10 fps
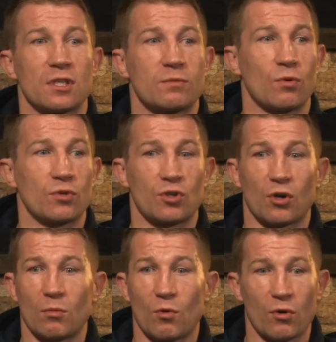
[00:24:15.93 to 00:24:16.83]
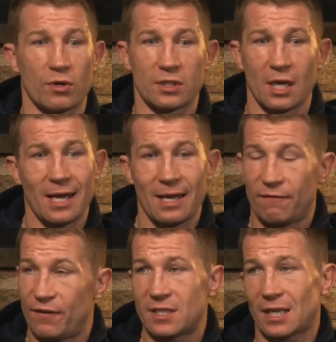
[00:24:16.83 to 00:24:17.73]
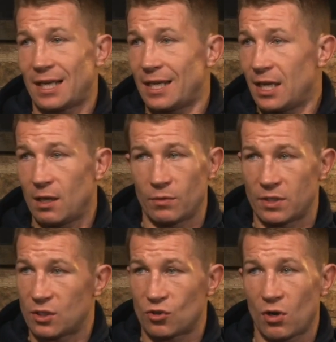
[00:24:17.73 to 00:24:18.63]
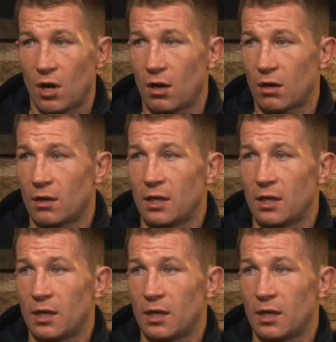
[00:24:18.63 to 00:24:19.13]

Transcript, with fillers: I suppose Jordan Larmour is physically he was as strong,